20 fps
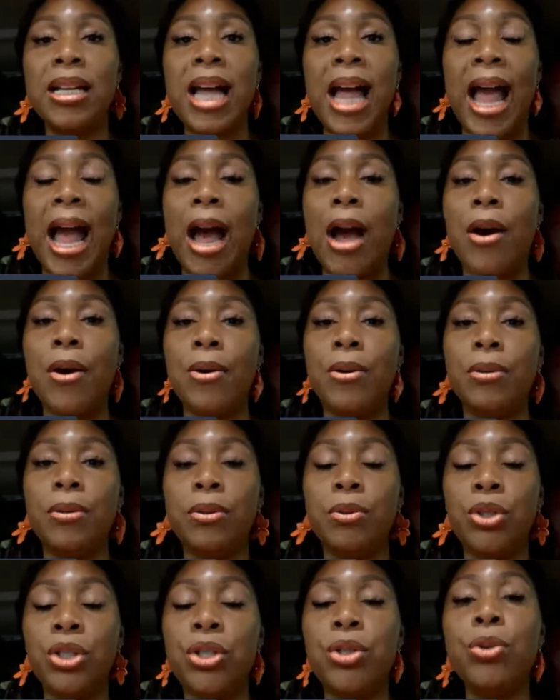how
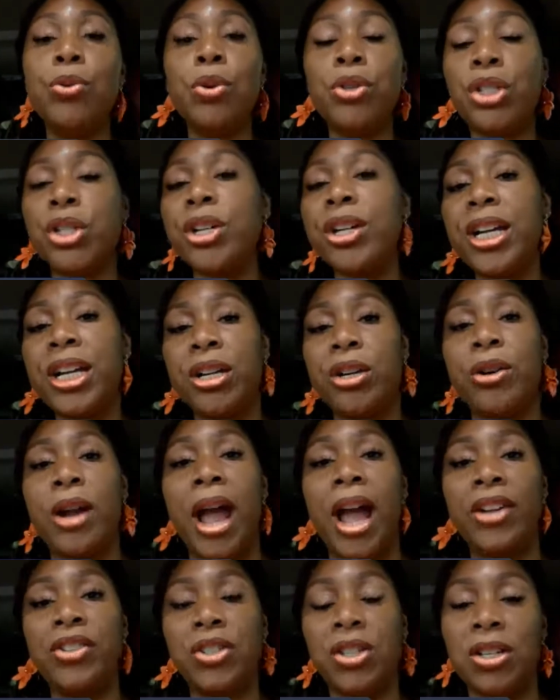your
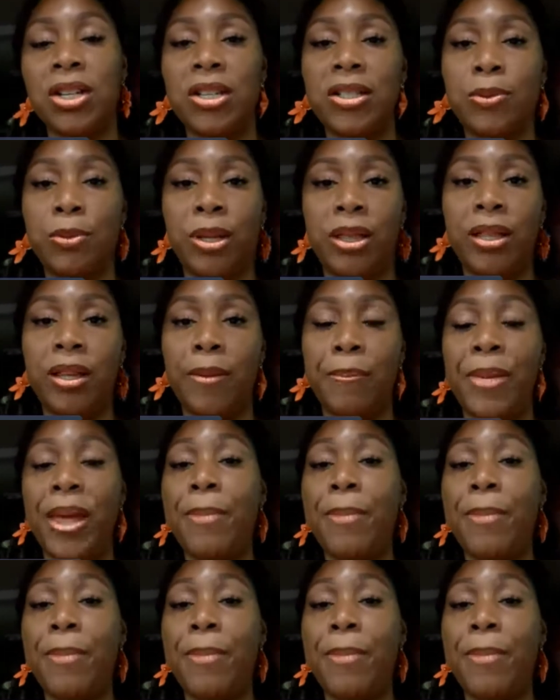interaction is with them.